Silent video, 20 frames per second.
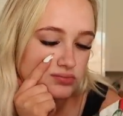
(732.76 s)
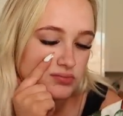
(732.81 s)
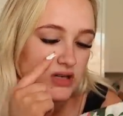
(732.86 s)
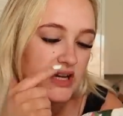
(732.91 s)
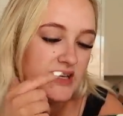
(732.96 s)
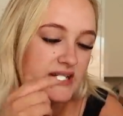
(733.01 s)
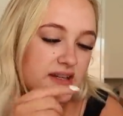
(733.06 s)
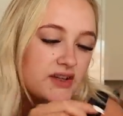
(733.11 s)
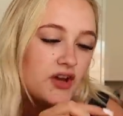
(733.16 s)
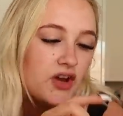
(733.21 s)

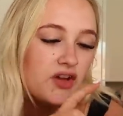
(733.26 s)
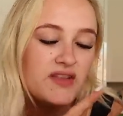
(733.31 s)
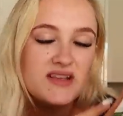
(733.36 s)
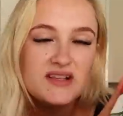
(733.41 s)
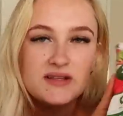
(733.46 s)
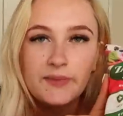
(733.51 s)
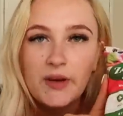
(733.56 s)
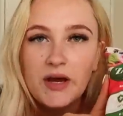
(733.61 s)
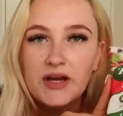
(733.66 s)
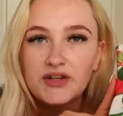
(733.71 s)
I don't know,
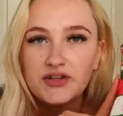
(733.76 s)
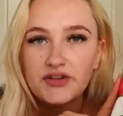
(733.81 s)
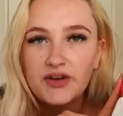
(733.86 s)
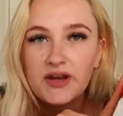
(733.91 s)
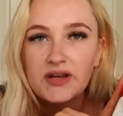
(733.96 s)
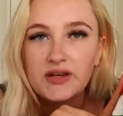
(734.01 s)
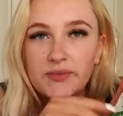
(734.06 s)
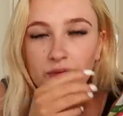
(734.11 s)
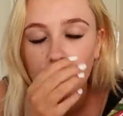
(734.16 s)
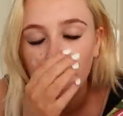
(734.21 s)
these are
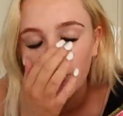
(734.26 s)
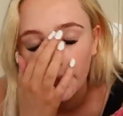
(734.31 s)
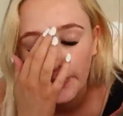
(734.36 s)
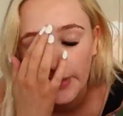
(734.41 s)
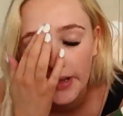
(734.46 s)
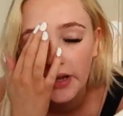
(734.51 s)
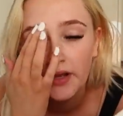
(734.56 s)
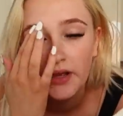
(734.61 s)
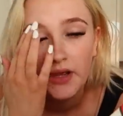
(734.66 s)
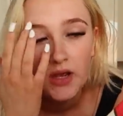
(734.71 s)
biodegradable,
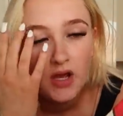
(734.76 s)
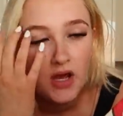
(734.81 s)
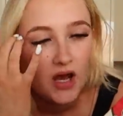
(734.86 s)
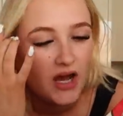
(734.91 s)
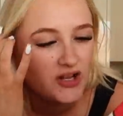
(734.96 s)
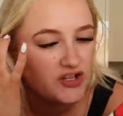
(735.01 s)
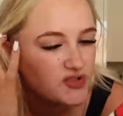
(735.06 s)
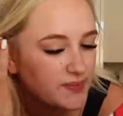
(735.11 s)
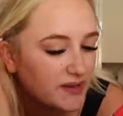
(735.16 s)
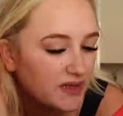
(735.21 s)
but
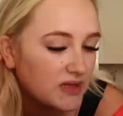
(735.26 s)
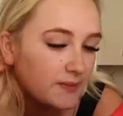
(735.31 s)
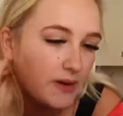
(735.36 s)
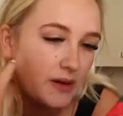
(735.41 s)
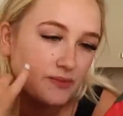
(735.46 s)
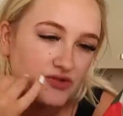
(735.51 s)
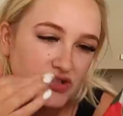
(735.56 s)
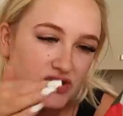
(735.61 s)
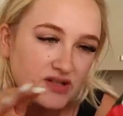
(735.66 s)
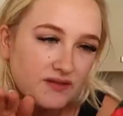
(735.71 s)
I just picked them
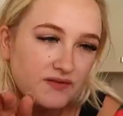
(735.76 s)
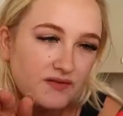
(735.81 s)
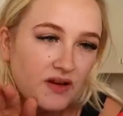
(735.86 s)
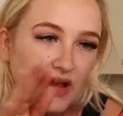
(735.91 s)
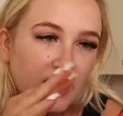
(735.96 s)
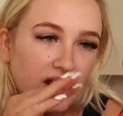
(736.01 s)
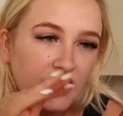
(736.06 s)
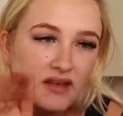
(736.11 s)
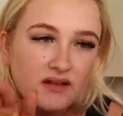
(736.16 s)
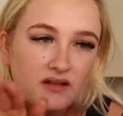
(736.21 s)
up just if,
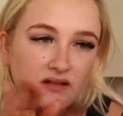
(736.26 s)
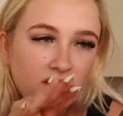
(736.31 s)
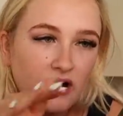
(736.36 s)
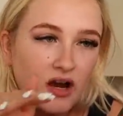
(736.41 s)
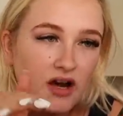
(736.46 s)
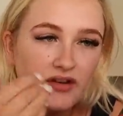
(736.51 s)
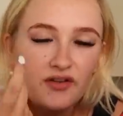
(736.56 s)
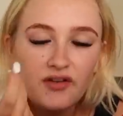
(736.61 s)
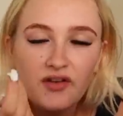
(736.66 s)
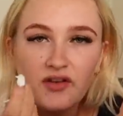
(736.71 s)
like,
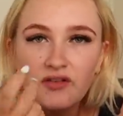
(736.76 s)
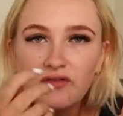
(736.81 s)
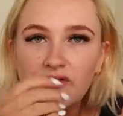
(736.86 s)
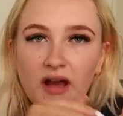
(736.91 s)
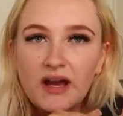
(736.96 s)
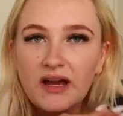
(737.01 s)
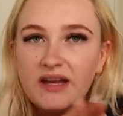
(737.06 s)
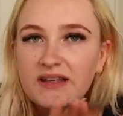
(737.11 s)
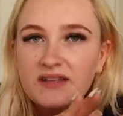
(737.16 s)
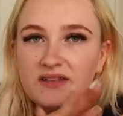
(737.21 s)
I don't know, like
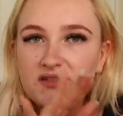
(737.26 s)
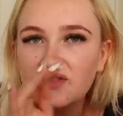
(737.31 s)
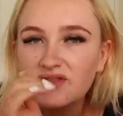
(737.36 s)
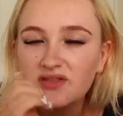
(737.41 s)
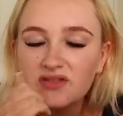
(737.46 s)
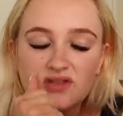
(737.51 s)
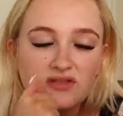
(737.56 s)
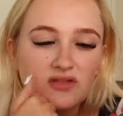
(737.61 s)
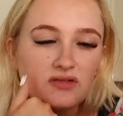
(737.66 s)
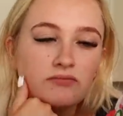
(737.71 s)
I need to
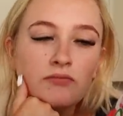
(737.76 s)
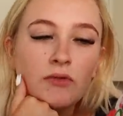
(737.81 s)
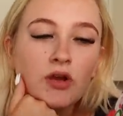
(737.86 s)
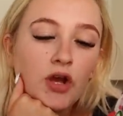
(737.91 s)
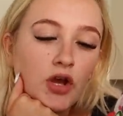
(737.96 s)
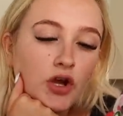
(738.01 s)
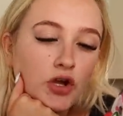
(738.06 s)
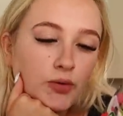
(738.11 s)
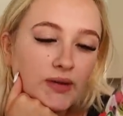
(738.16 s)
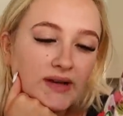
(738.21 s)
just
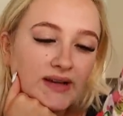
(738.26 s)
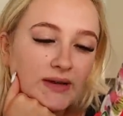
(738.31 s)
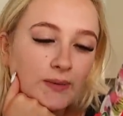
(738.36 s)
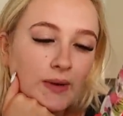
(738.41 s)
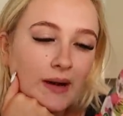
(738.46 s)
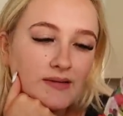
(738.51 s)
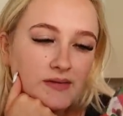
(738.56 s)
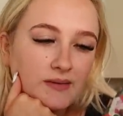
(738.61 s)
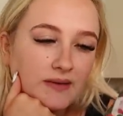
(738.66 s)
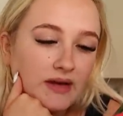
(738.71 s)
quickly
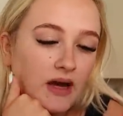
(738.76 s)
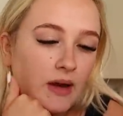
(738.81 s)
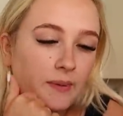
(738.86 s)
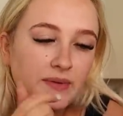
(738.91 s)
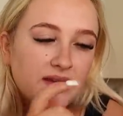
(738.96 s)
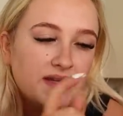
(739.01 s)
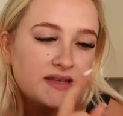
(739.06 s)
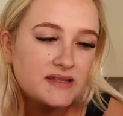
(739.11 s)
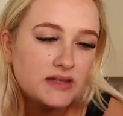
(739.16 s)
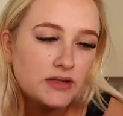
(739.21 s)
wrap something
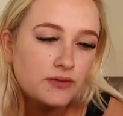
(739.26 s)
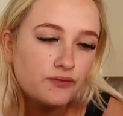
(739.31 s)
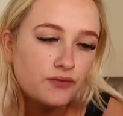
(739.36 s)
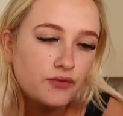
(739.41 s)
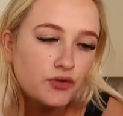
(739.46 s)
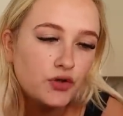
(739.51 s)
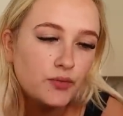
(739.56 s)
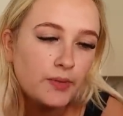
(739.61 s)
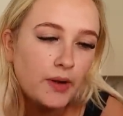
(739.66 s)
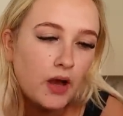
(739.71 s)
up. But these are the
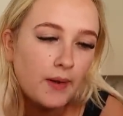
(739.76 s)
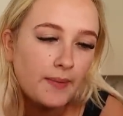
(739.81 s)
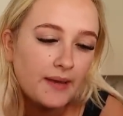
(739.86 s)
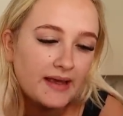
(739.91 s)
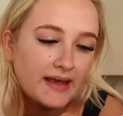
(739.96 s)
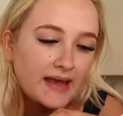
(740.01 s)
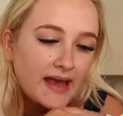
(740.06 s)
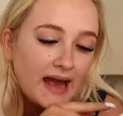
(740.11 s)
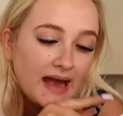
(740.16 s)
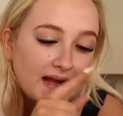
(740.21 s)
rhubarb
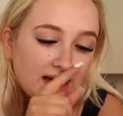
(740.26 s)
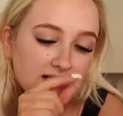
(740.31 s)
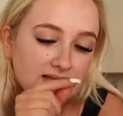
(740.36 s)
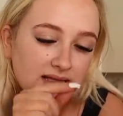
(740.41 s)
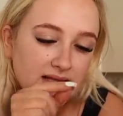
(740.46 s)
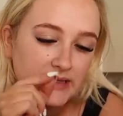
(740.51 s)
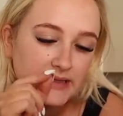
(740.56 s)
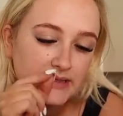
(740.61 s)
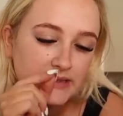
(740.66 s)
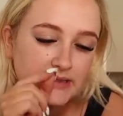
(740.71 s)
and
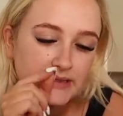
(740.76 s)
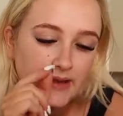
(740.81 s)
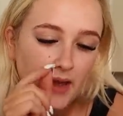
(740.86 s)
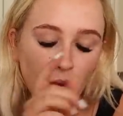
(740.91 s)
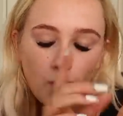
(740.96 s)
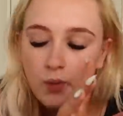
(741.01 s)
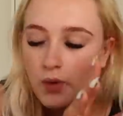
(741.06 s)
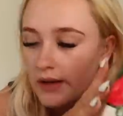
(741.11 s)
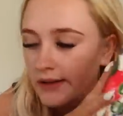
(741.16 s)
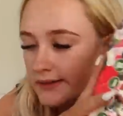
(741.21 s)
cassis
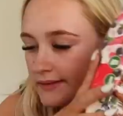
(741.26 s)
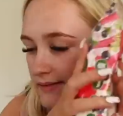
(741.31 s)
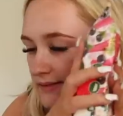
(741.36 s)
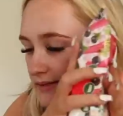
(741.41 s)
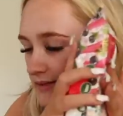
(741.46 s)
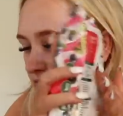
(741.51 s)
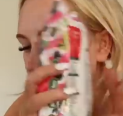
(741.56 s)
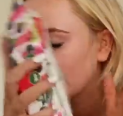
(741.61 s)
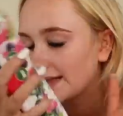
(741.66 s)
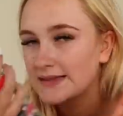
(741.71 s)

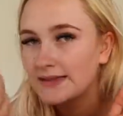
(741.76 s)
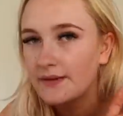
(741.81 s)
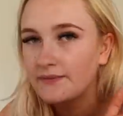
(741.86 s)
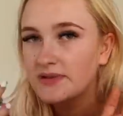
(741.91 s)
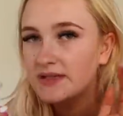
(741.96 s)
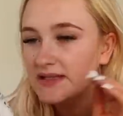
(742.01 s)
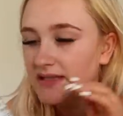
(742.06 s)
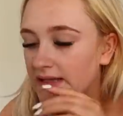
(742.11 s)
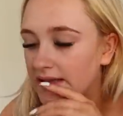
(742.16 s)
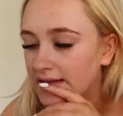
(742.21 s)
ones. You get
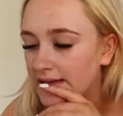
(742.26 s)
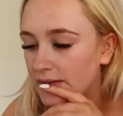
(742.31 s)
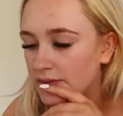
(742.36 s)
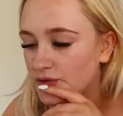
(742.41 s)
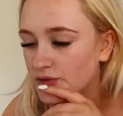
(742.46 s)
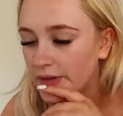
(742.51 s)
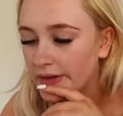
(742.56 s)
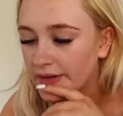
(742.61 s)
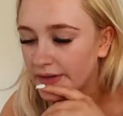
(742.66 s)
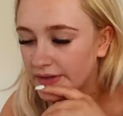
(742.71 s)
70 in there,
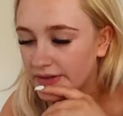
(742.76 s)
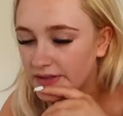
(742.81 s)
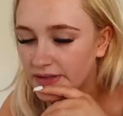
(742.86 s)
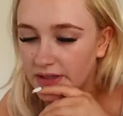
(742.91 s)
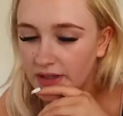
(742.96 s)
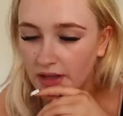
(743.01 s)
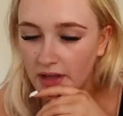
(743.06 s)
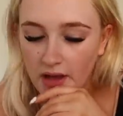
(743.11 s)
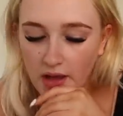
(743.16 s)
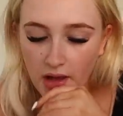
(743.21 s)
which is quite
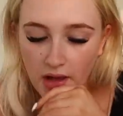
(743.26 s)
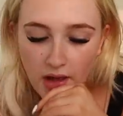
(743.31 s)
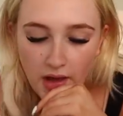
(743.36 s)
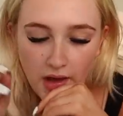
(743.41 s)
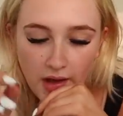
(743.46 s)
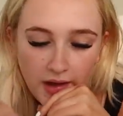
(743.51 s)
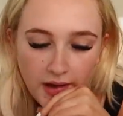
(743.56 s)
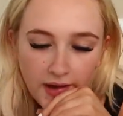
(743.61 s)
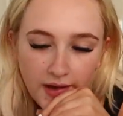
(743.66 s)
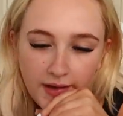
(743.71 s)
good.
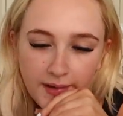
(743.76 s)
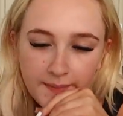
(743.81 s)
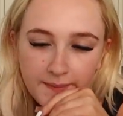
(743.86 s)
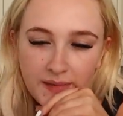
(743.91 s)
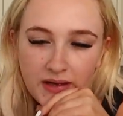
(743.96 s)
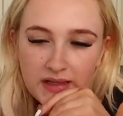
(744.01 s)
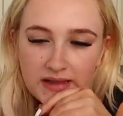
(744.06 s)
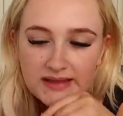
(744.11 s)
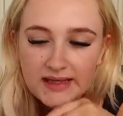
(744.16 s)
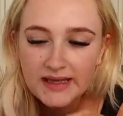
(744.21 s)

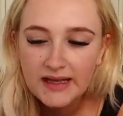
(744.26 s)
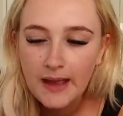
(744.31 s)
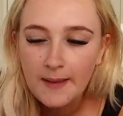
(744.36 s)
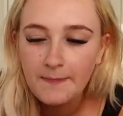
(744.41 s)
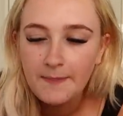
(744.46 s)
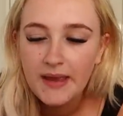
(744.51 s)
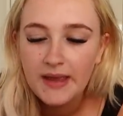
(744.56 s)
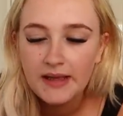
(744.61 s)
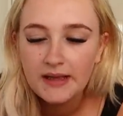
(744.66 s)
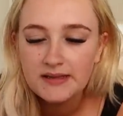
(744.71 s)
And then
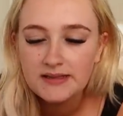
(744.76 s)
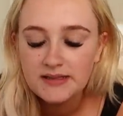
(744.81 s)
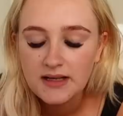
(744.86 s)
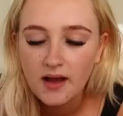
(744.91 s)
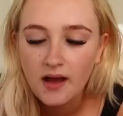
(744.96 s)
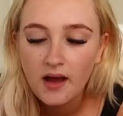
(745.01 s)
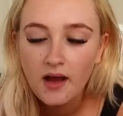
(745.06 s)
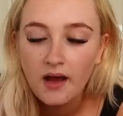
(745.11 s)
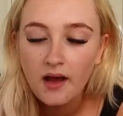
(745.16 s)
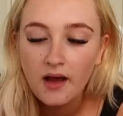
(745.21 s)
I
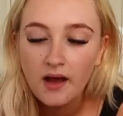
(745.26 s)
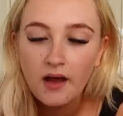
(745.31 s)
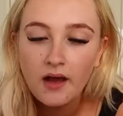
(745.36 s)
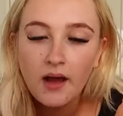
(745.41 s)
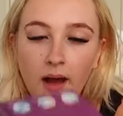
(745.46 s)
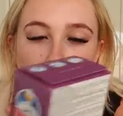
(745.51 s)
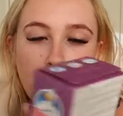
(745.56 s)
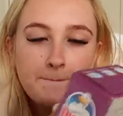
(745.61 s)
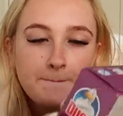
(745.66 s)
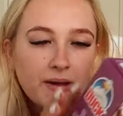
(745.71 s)
picked
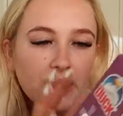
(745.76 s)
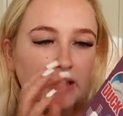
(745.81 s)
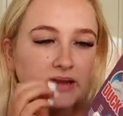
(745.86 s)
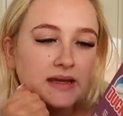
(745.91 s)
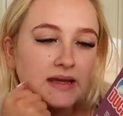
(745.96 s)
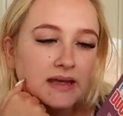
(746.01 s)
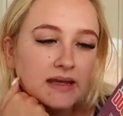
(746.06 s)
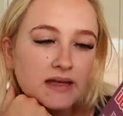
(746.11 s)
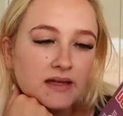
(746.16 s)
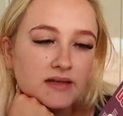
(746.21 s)
up
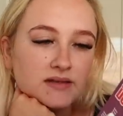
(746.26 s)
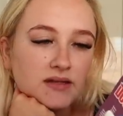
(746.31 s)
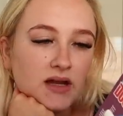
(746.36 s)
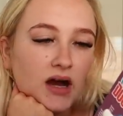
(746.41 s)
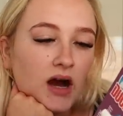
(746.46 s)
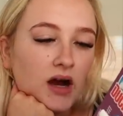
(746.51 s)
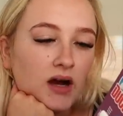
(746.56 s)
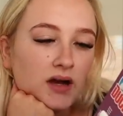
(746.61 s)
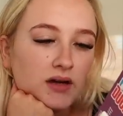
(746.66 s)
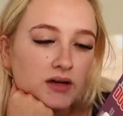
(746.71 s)
the
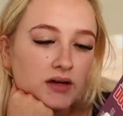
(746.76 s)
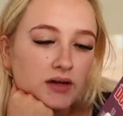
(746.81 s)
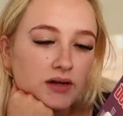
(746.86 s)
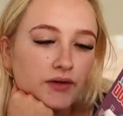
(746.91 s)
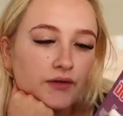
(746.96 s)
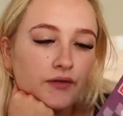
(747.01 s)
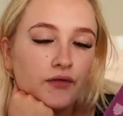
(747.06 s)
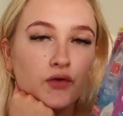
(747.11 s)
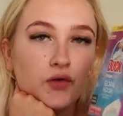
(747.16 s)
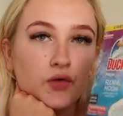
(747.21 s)
Duck
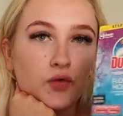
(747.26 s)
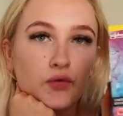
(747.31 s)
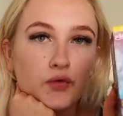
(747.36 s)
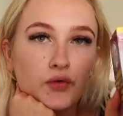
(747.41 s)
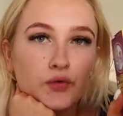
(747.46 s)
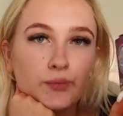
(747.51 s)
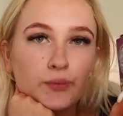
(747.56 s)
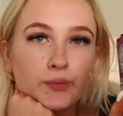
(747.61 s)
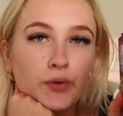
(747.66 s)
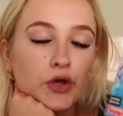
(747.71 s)

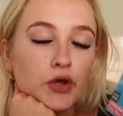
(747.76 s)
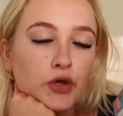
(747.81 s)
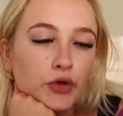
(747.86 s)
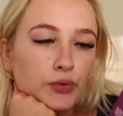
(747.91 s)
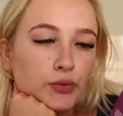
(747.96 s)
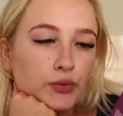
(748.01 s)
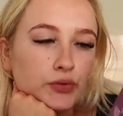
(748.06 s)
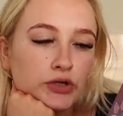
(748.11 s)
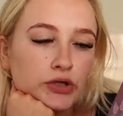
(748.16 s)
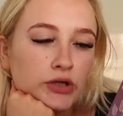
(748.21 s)
Floral
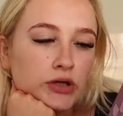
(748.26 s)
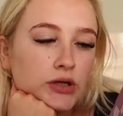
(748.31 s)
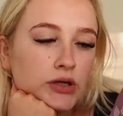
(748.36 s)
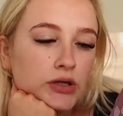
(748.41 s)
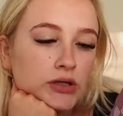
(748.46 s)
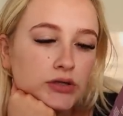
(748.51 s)
Moon